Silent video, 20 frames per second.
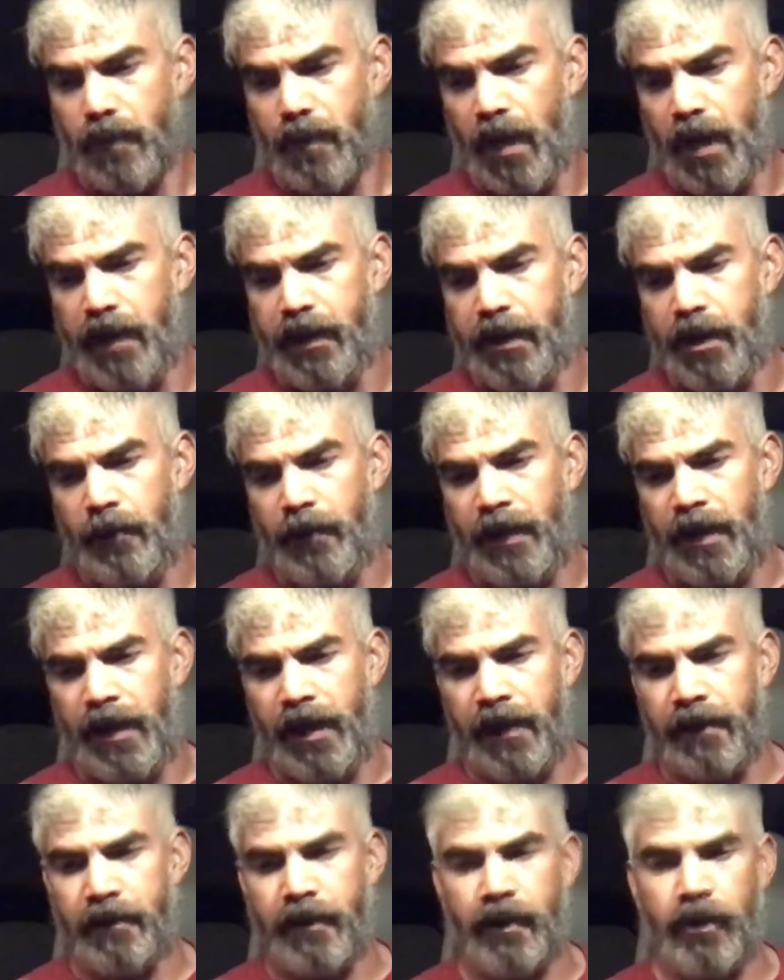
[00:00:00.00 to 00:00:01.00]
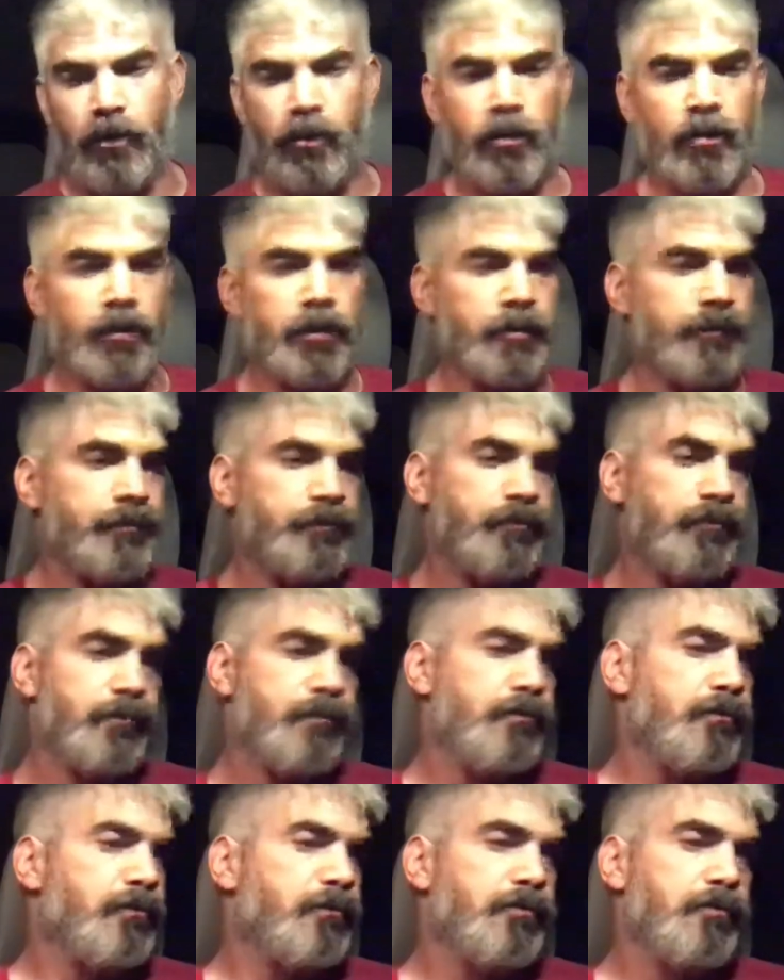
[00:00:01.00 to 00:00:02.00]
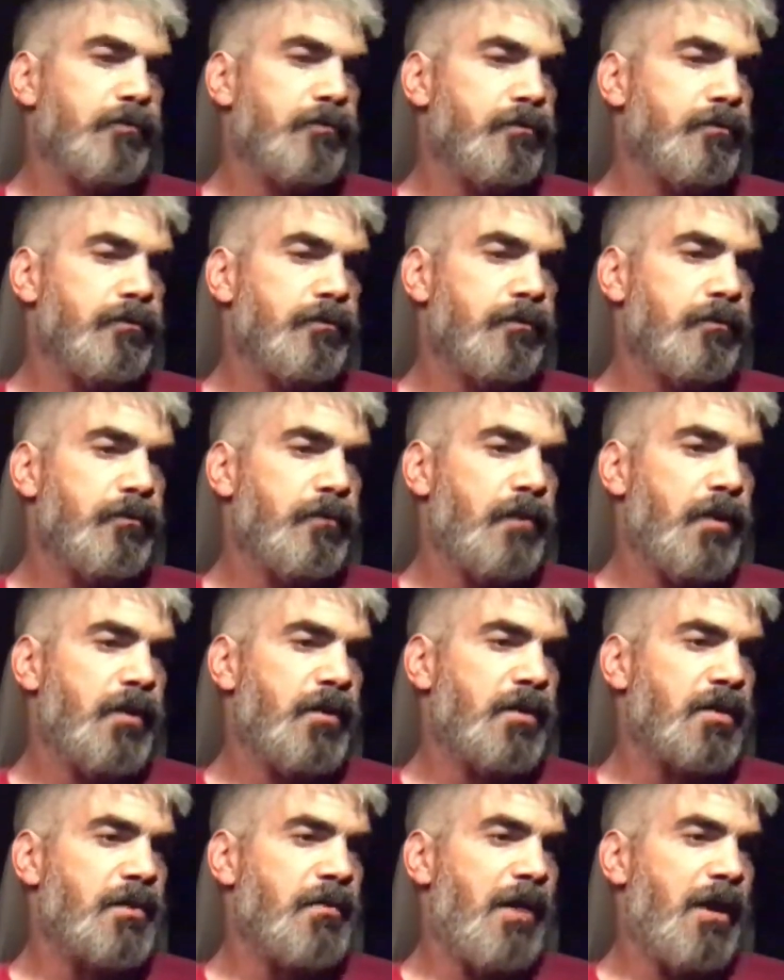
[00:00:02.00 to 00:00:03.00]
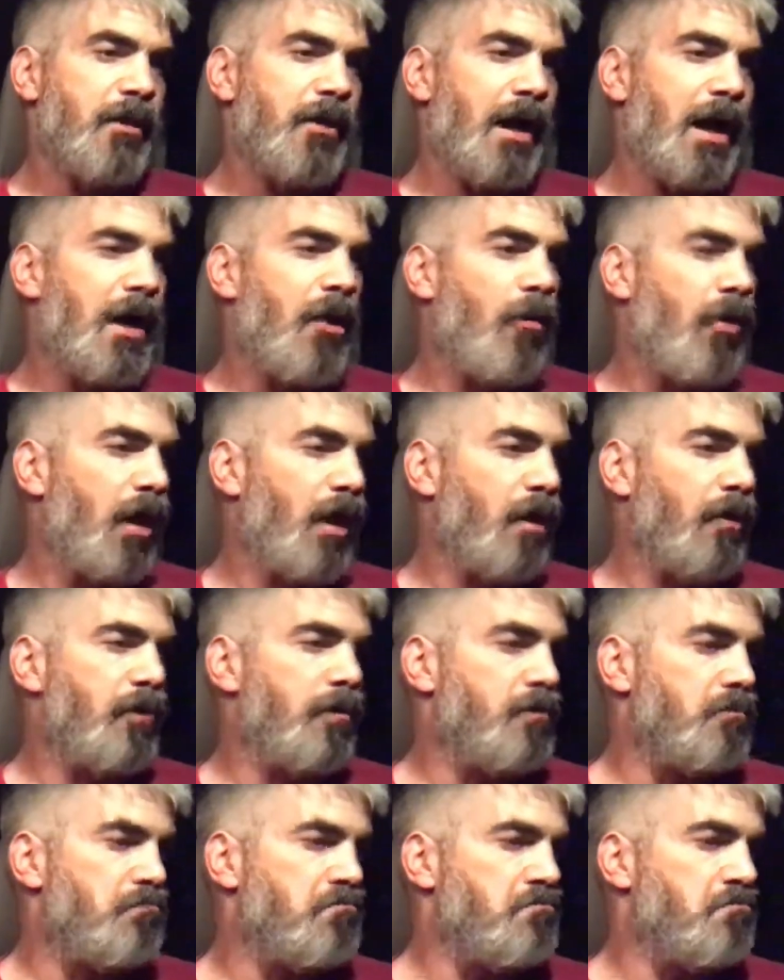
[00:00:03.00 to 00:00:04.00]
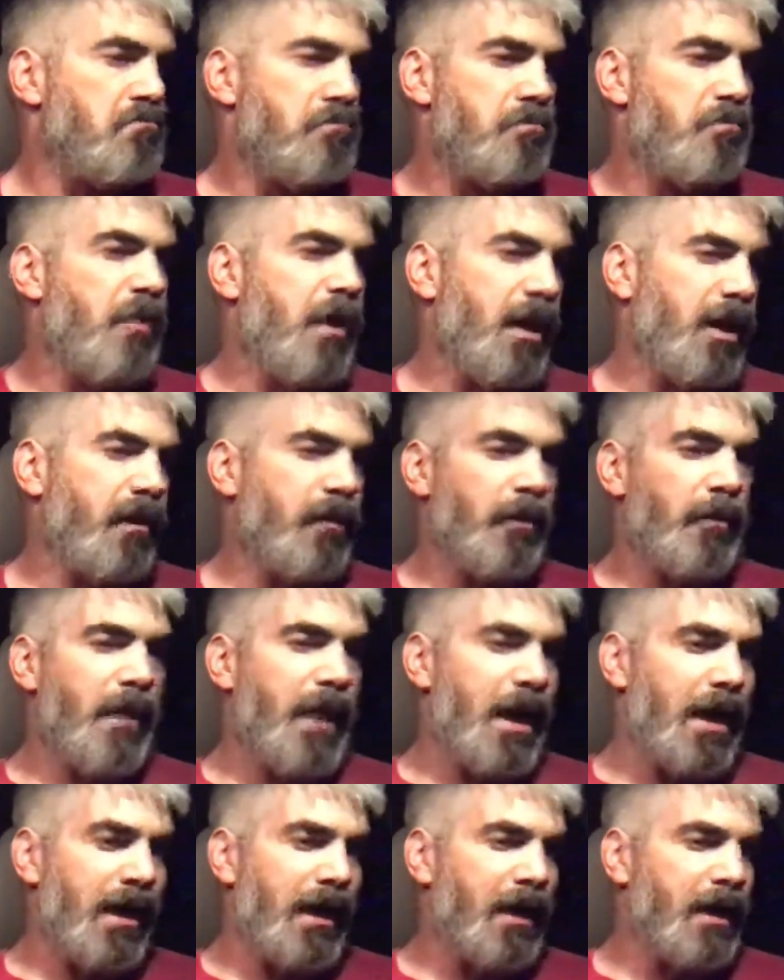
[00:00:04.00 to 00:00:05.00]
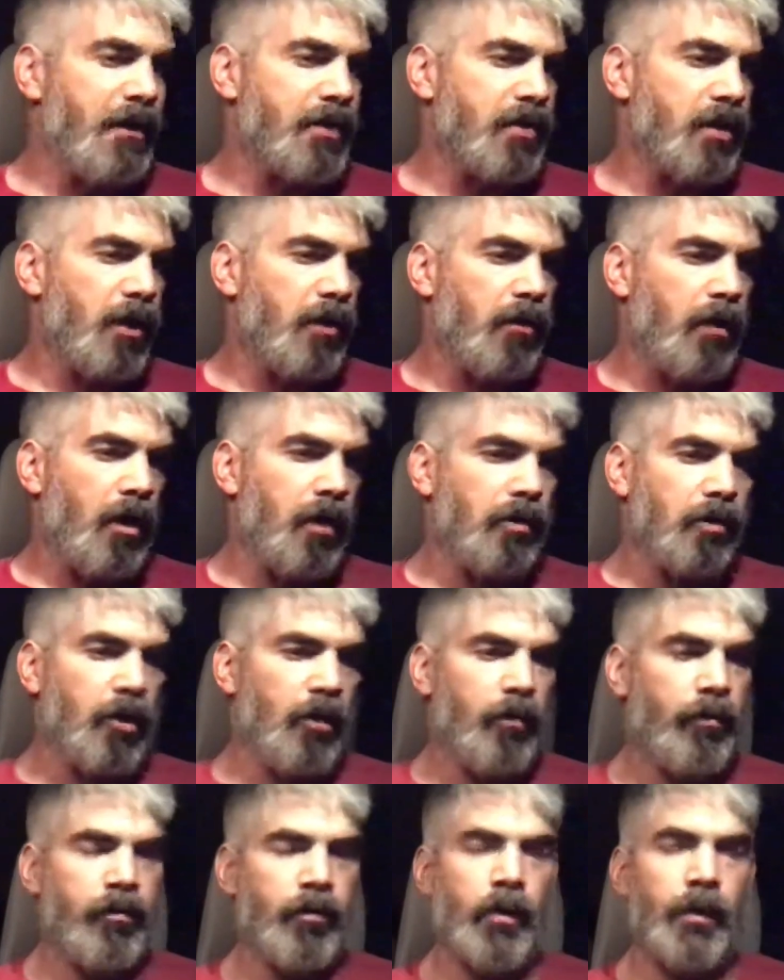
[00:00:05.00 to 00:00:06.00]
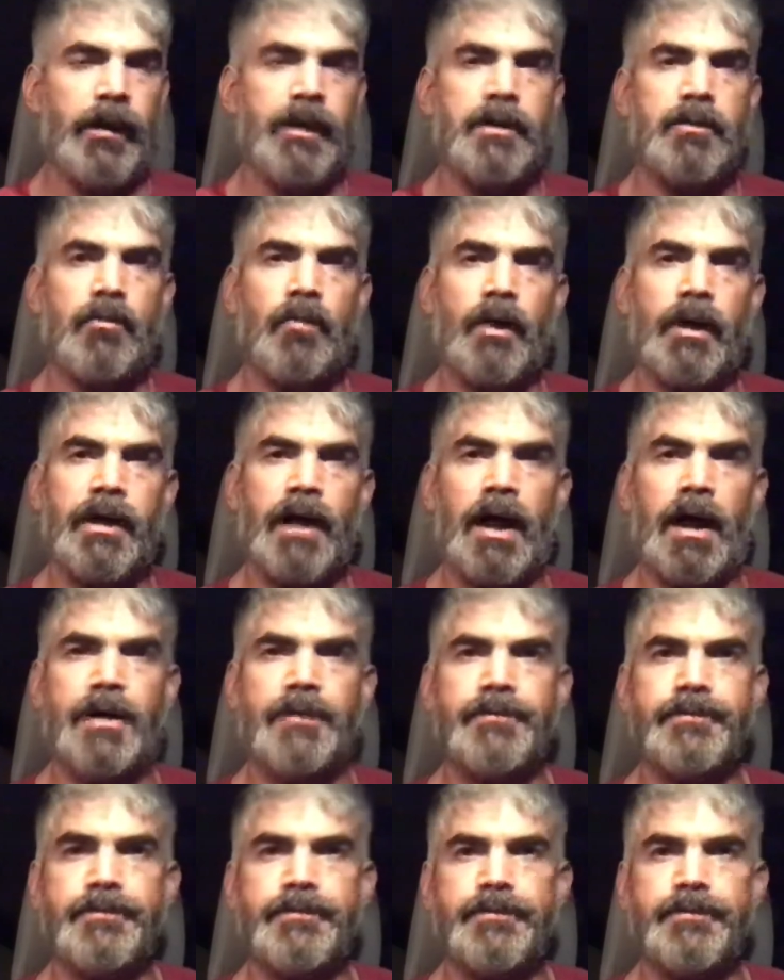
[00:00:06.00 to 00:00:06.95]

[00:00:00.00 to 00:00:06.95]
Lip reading: any gummy candy, or it doesn't matter how big the bag is, I'll go through it. Why not?